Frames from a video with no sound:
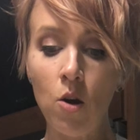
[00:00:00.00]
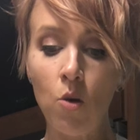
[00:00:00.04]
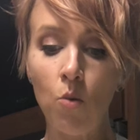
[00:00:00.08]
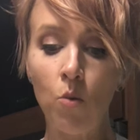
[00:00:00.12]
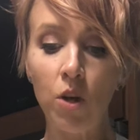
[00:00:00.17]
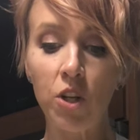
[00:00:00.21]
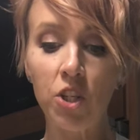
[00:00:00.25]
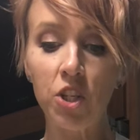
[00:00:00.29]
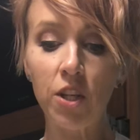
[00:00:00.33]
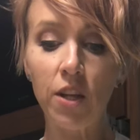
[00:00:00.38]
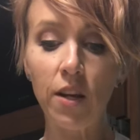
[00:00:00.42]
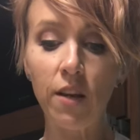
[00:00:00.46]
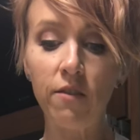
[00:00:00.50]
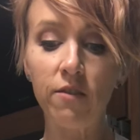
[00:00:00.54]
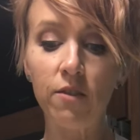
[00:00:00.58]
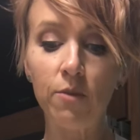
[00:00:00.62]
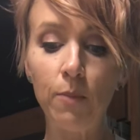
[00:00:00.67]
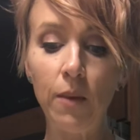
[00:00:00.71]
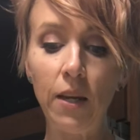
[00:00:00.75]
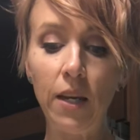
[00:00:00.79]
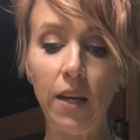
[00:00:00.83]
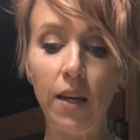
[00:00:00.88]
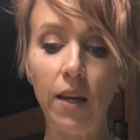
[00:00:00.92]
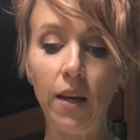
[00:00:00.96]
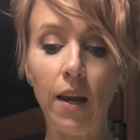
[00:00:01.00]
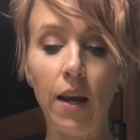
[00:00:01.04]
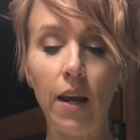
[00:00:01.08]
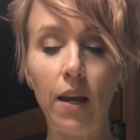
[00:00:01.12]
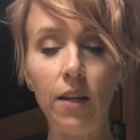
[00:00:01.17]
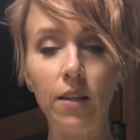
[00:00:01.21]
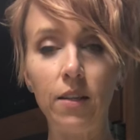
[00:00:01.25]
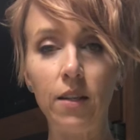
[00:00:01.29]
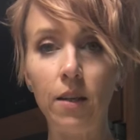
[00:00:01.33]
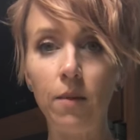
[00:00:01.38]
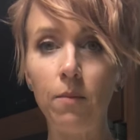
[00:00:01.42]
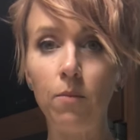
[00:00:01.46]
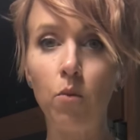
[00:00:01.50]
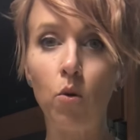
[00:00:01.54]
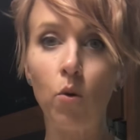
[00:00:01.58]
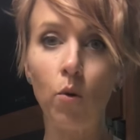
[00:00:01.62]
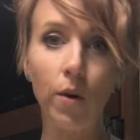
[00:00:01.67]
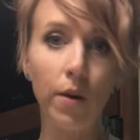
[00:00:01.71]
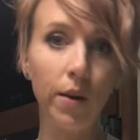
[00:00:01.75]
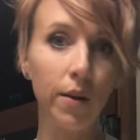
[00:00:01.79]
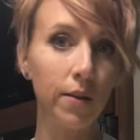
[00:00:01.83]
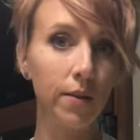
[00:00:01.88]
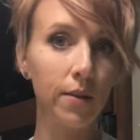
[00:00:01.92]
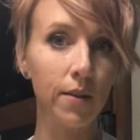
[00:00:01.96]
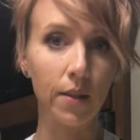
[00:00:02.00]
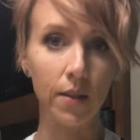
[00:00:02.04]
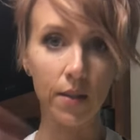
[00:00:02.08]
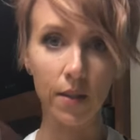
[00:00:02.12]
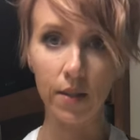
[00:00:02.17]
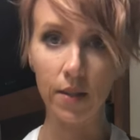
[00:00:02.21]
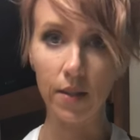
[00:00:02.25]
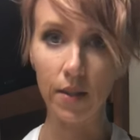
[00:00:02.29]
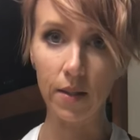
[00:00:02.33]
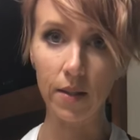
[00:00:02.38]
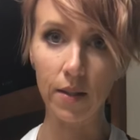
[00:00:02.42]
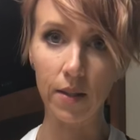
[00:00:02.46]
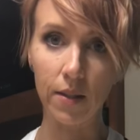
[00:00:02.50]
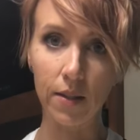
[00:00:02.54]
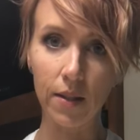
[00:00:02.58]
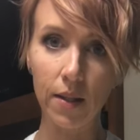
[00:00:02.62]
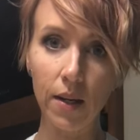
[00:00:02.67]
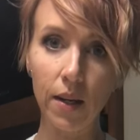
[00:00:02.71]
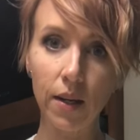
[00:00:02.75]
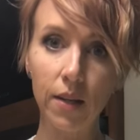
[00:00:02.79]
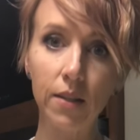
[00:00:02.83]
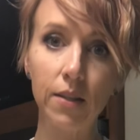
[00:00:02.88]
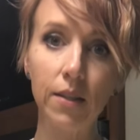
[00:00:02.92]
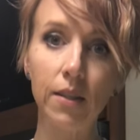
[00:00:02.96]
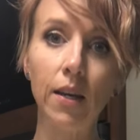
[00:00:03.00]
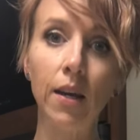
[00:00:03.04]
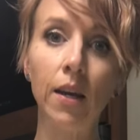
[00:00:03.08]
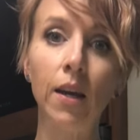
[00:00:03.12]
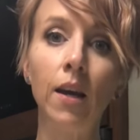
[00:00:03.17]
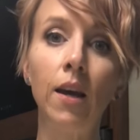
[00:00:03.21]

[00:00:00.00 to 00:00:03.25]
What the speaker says: which gives me 18.66666